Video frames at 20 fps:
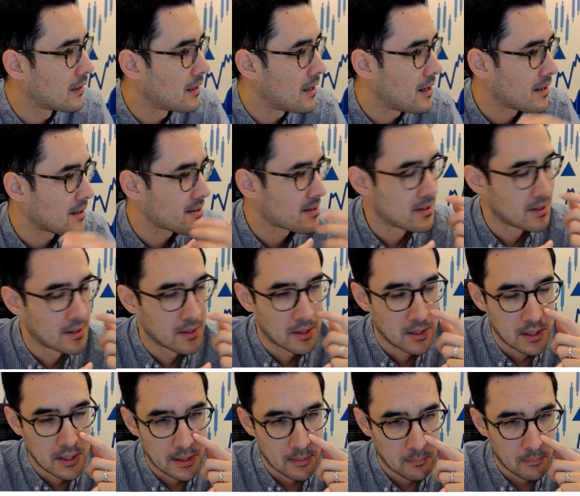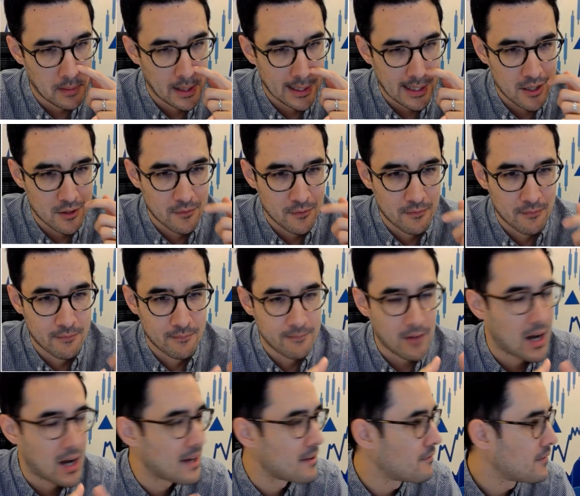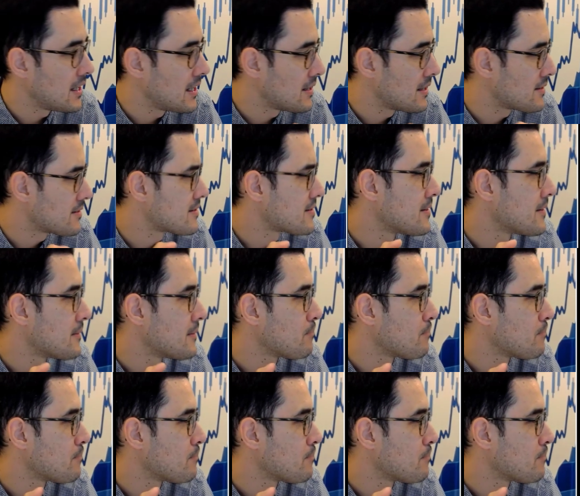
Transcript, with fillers: last, I guess, five years.